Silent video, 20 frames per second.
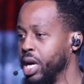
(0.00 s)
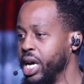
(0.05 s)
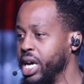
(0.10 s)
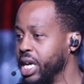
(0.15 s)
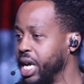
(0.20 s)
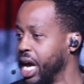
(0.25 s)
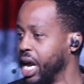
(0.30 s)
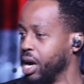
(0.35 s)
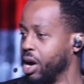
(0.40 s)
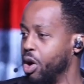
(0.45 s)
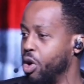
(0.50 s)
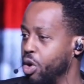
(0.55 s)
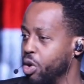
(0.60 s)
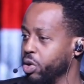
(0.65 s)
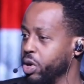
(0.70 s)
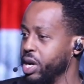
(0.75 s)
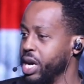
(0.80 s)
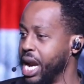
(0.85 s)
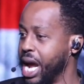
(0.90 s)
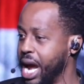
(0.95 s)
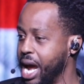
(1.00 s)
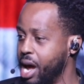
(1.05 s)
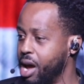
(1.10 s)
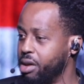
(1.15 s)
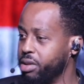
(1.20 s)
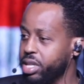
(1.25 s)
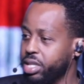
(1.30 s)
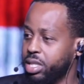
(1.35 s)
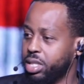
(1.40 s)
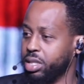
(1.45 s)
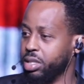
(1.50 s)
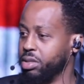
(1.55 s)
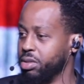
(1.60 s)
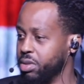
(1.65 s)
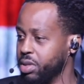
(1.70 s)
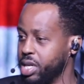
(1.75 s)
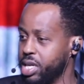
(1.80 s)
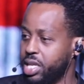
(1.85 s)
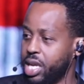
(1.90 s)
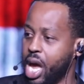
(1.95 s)
He getting older now. He's
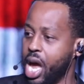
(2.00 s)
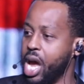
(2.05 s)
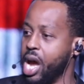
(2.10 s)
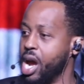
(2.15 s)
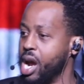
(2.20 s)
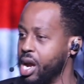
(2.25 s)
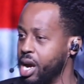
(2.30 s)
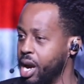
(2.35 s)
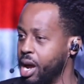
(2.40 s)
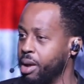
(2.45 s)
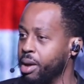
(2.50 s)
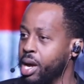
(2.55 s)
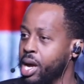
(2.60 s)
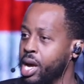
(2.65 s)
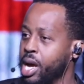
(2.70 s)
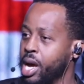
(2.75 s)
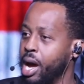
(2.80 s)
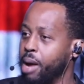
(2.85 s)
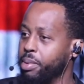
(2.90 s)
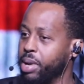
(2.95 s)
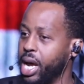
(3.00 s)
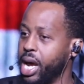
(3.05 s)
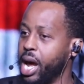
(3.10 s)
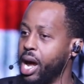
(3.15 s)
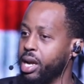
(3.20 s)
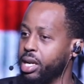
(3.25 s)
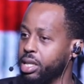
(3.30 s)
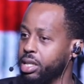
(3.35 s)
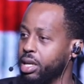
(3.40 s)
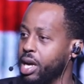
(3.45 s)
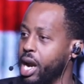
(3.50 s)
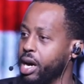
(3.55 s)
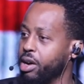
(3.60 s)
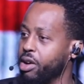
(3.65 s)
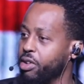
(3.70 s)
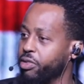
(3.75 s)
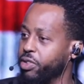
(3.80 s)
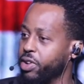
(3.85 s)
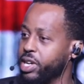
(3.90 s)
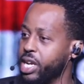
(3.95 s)
doing his hair, and uh, I, would be like, right, you got a
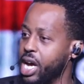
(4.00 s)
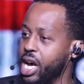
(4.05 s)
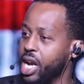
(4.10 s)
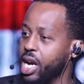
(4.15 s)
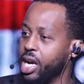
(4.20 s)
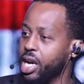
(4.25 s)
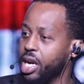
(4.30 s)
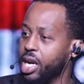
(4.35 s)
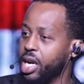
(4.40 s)
girlfriend yet?